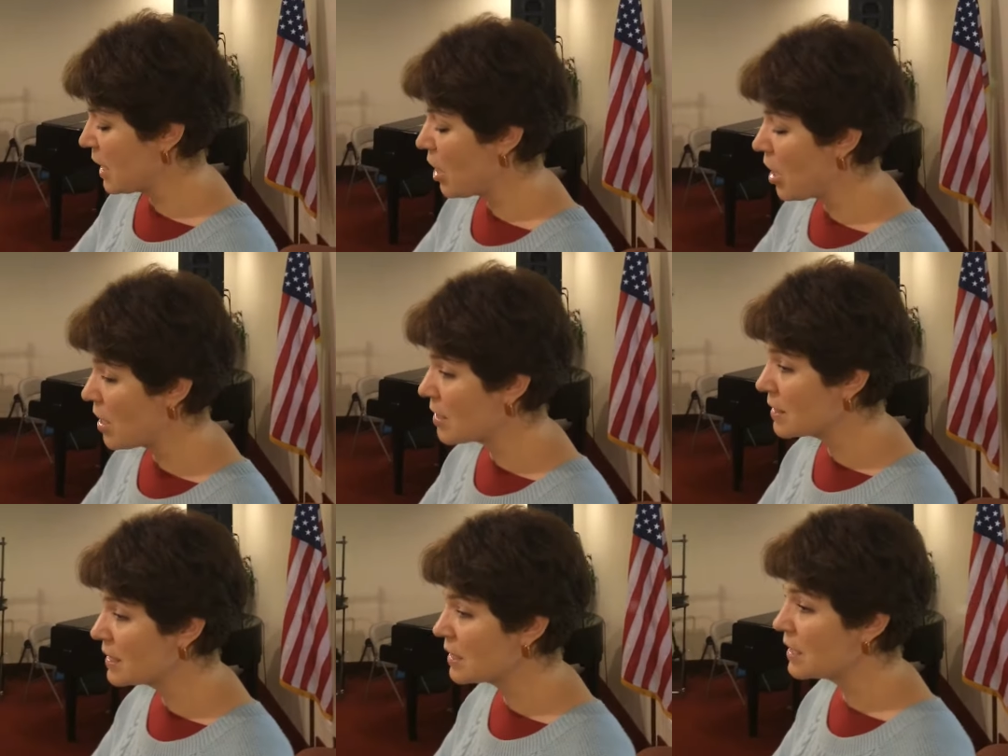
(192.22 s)
their
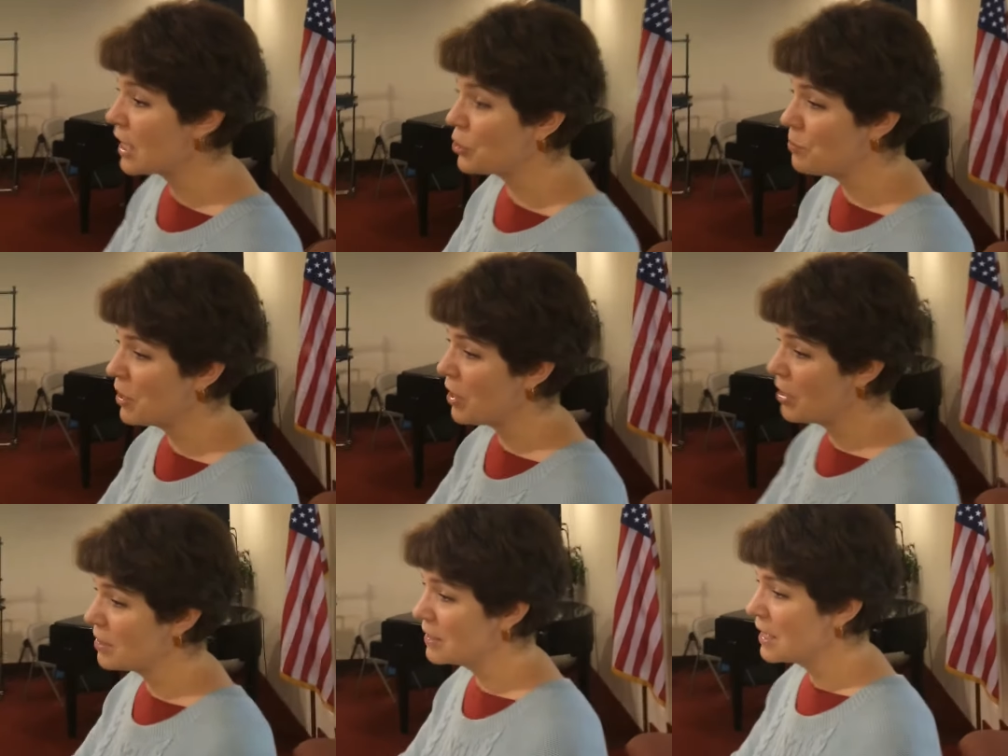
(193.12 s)
hearts not to be
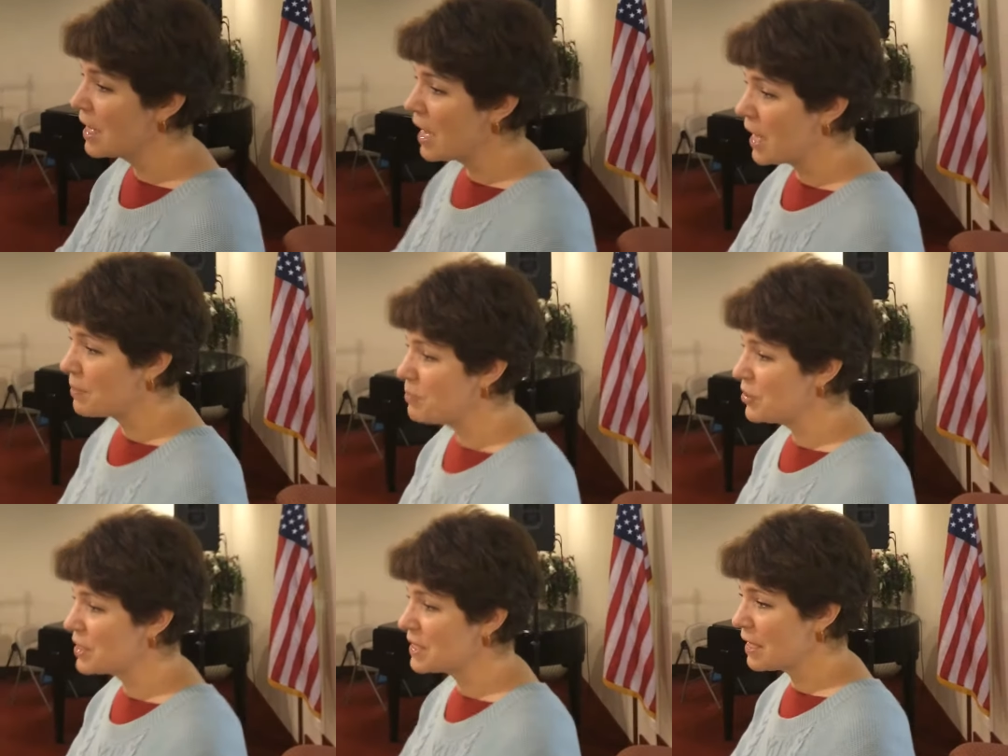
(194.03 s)
hardened and
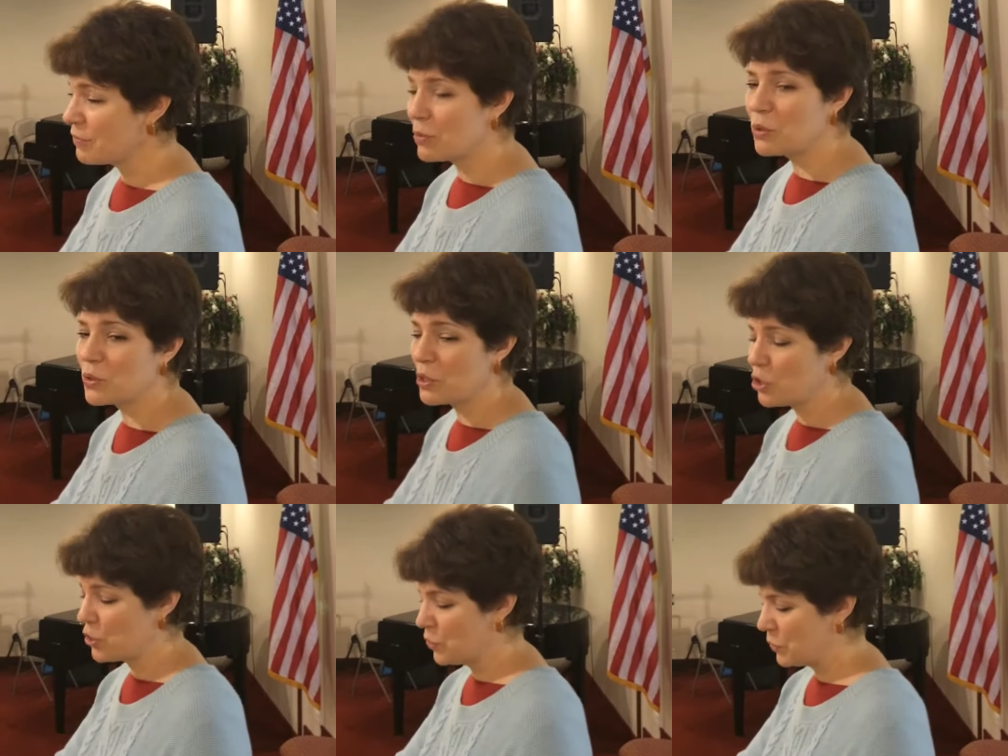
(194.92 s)
be receptive to the
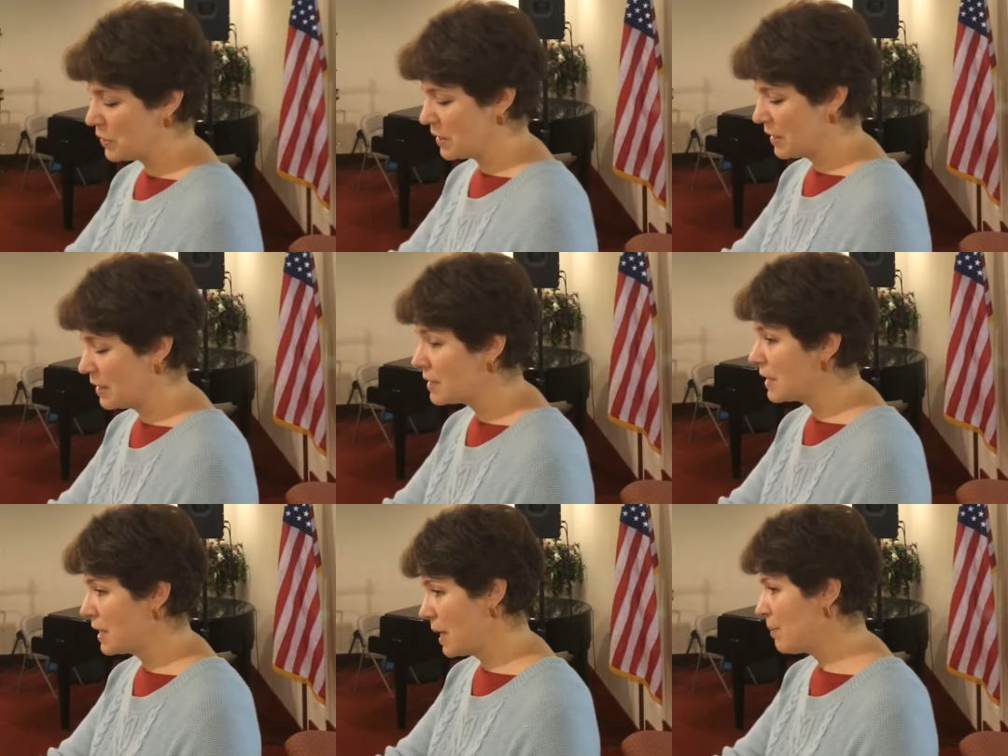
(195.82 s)
truth. In
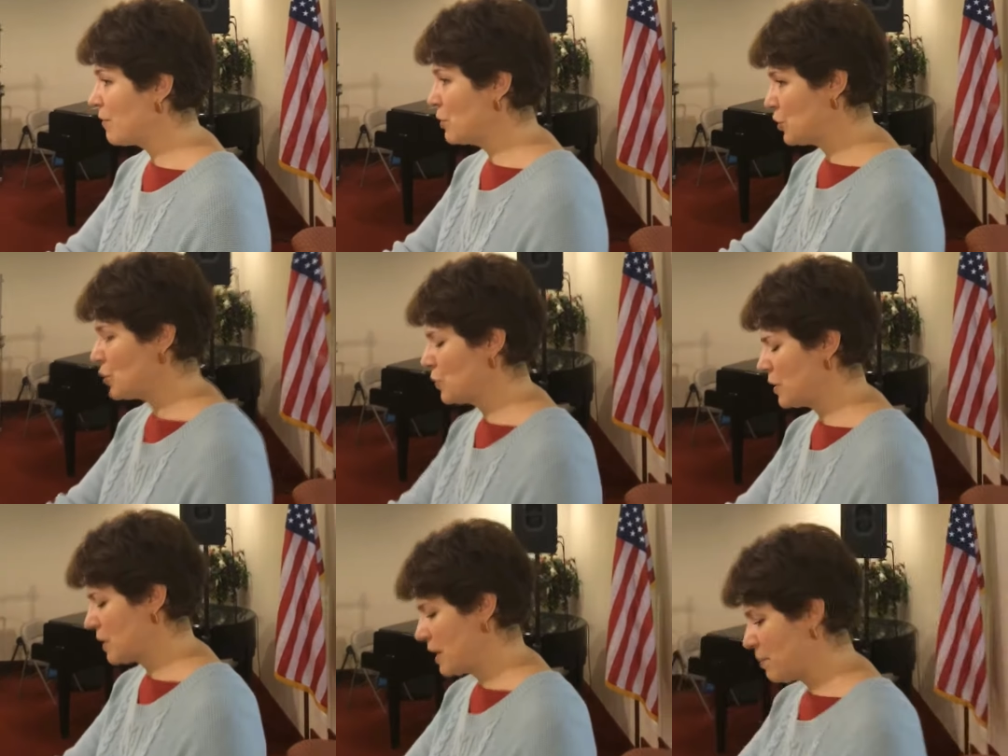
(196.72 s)
the name of
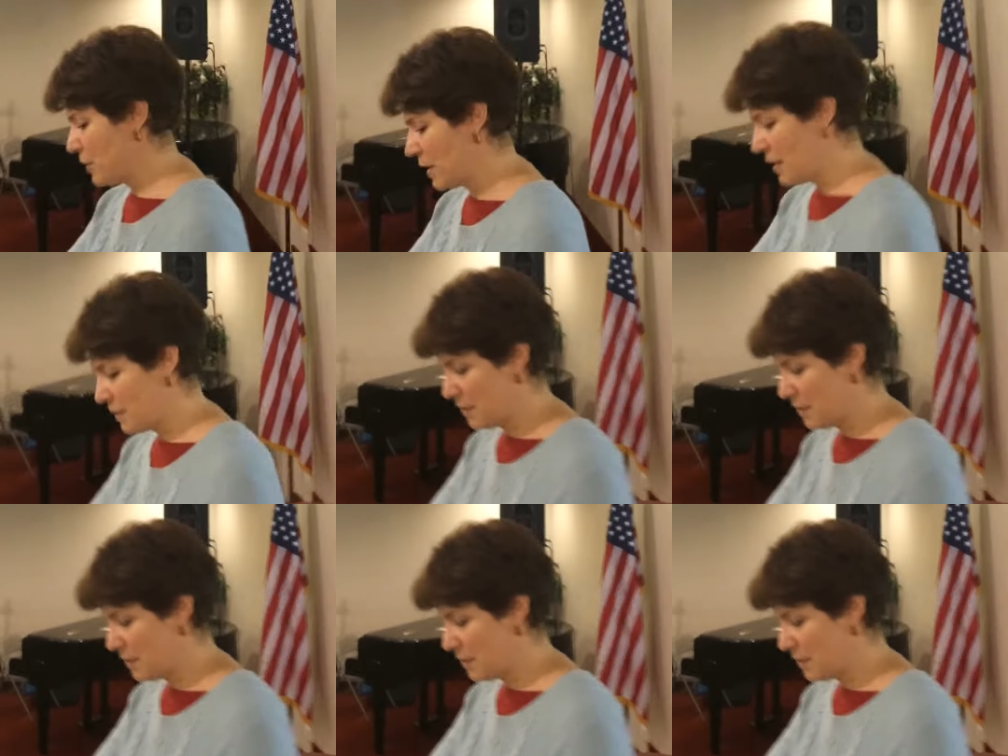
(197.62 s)
Yeshua, I pray.